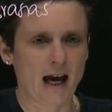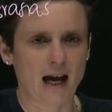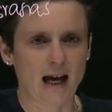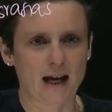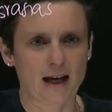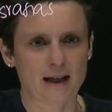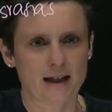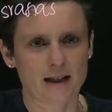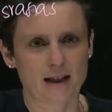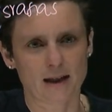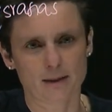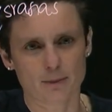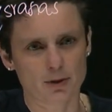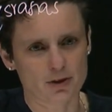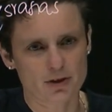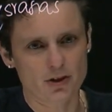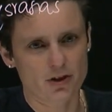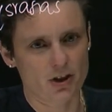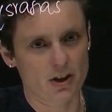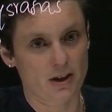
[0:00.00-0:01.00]

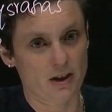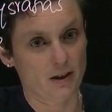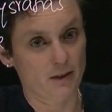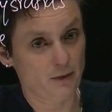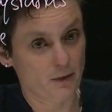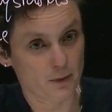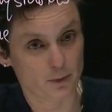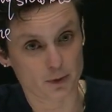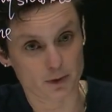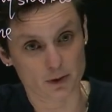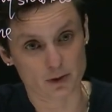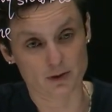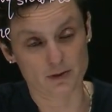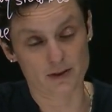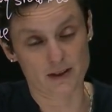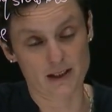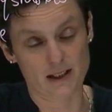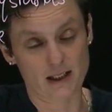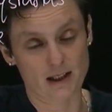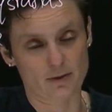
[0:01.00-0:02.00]
Lamotrigine, if you would
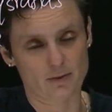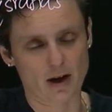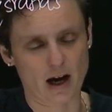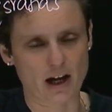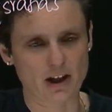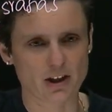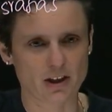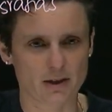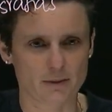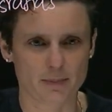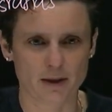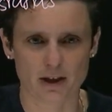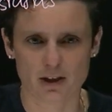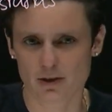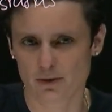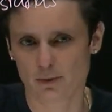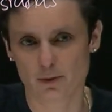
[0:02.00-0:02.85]
see a rash in a patient,